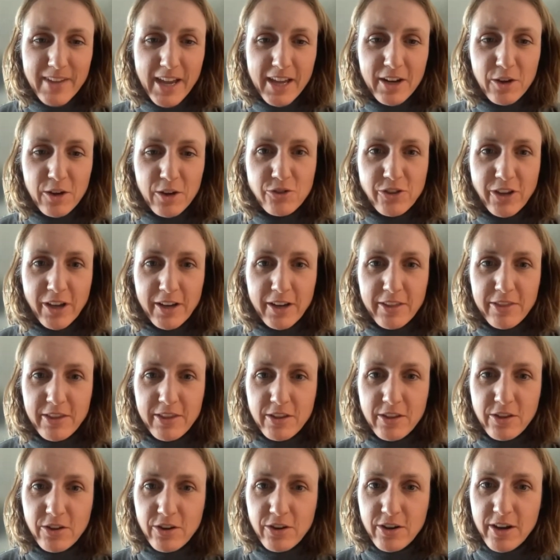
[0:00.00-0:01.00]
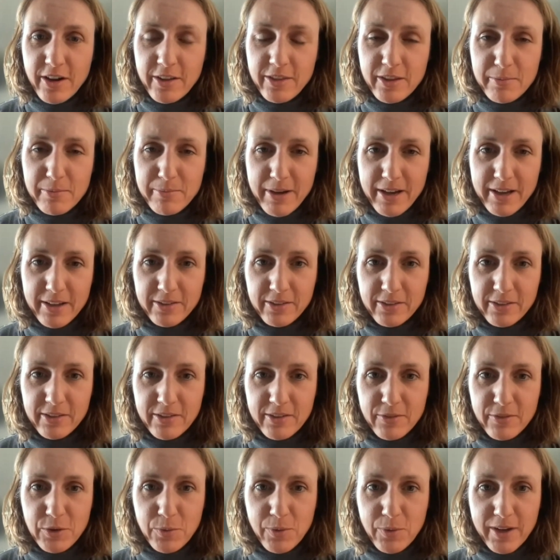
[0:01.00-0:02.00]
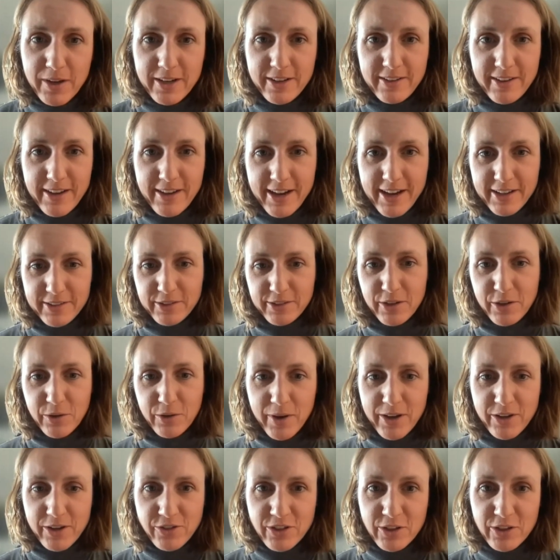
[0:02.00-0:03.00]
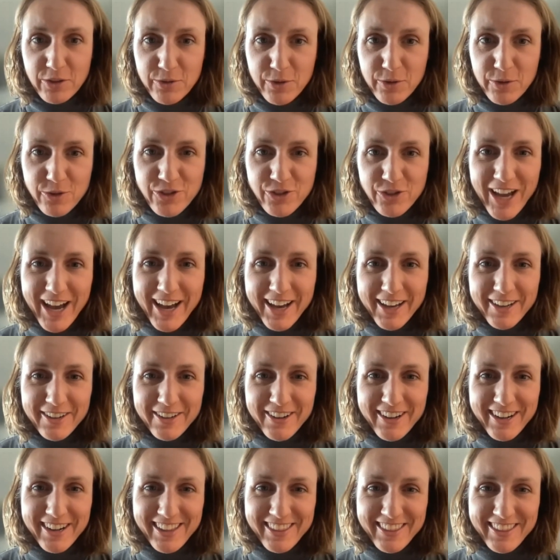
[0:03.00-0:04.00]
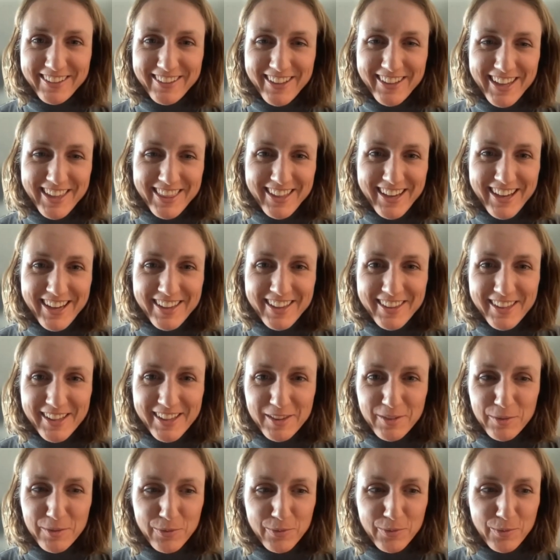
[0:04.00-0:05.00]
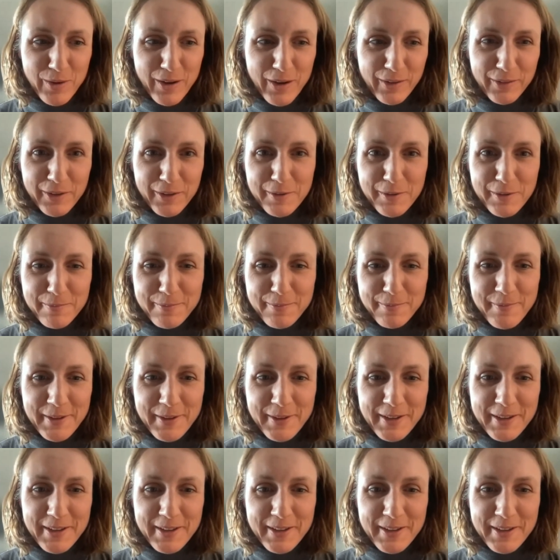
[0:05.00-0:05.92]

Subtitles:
I know, Jonathan, you're on the bus. If you wanted to ask a question through chat or anything like that, that's welcome.